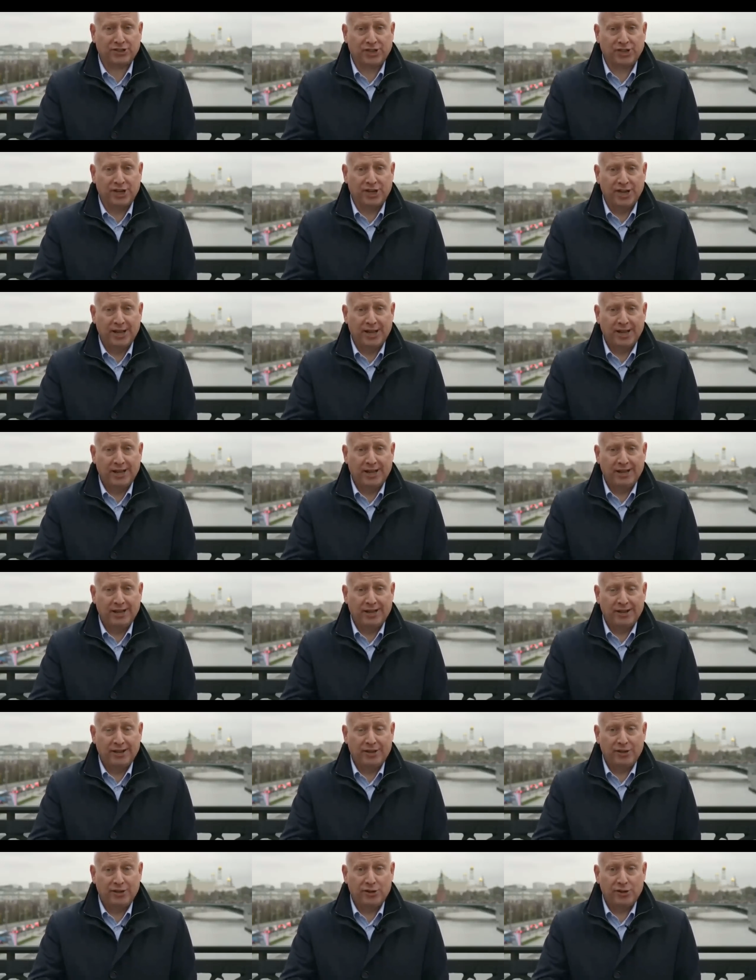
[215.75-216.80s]
where they had
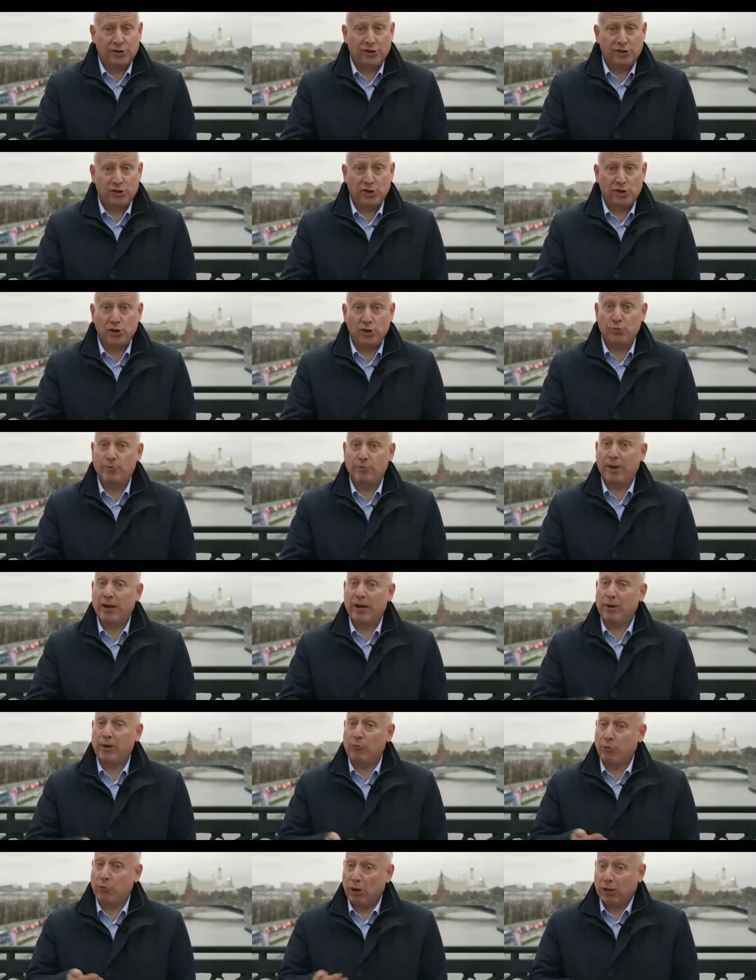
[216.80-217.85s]
taken control of
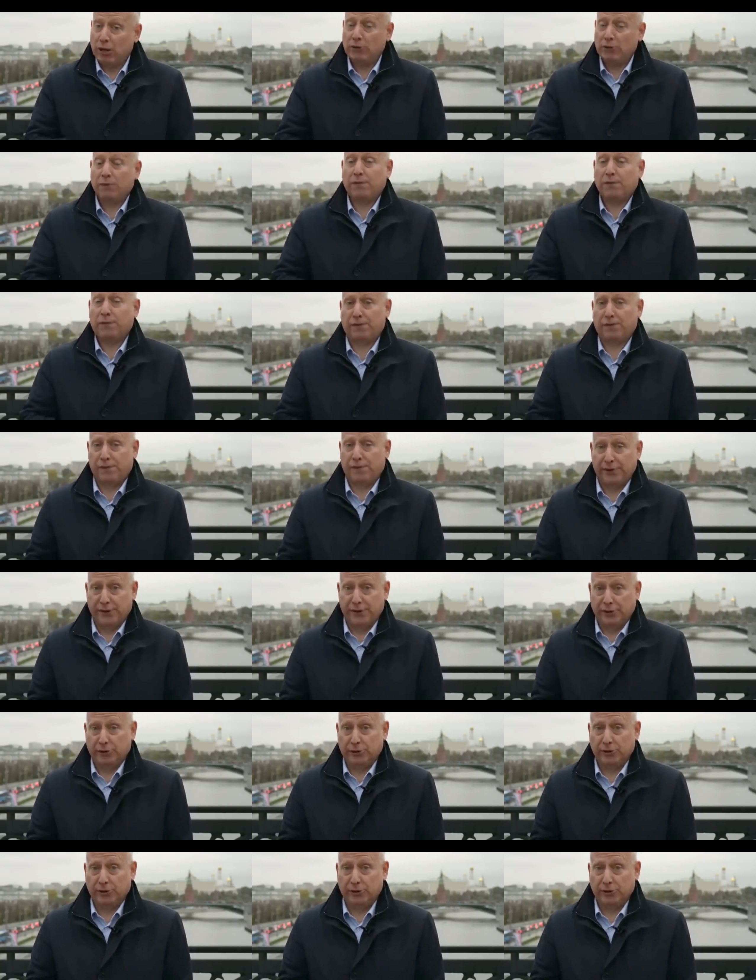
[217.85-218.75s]
military bases.